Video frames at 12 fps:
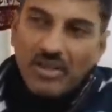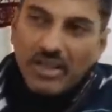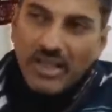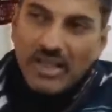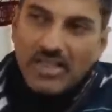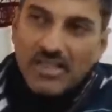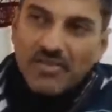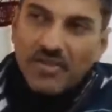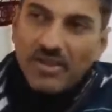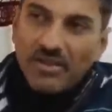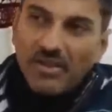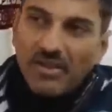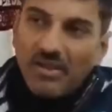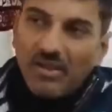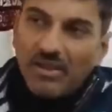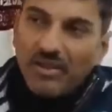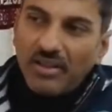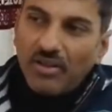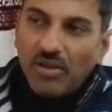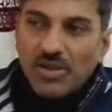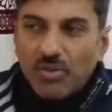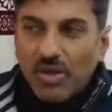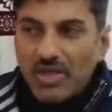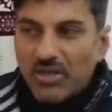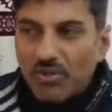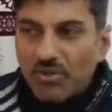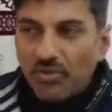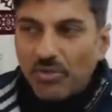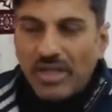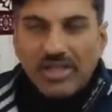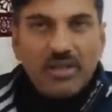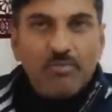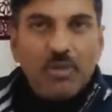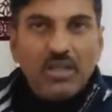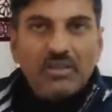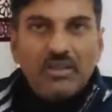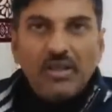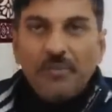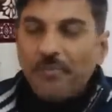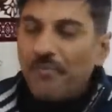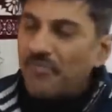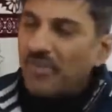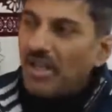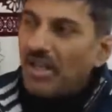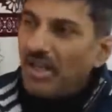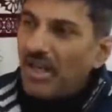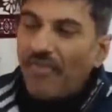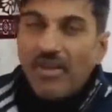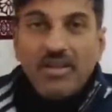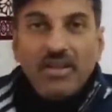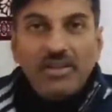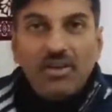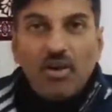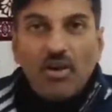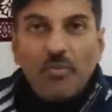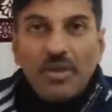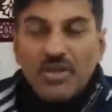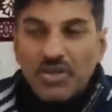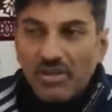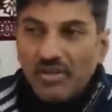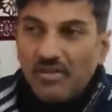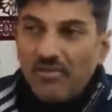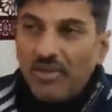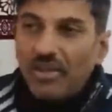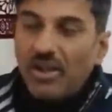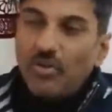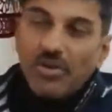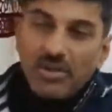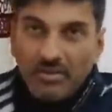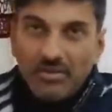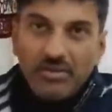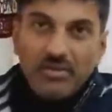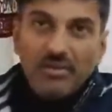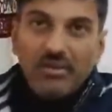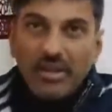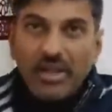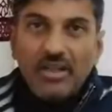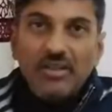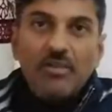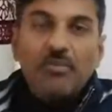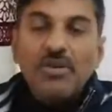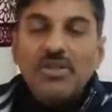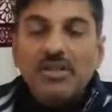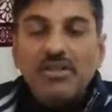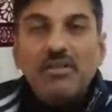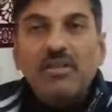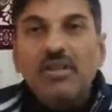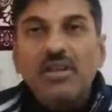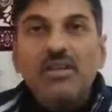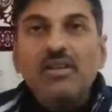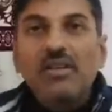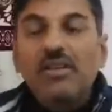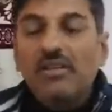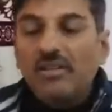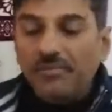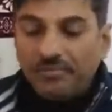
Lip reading: Then they also asked to read some mantra, and they did the operation without getting the person in